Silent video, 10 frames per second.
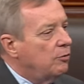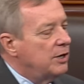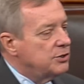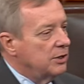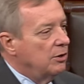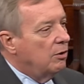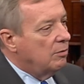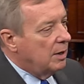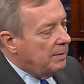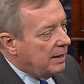question,
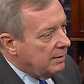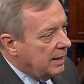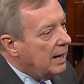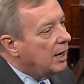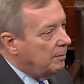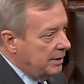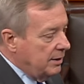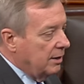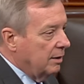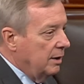though, about an element
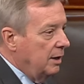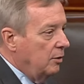here.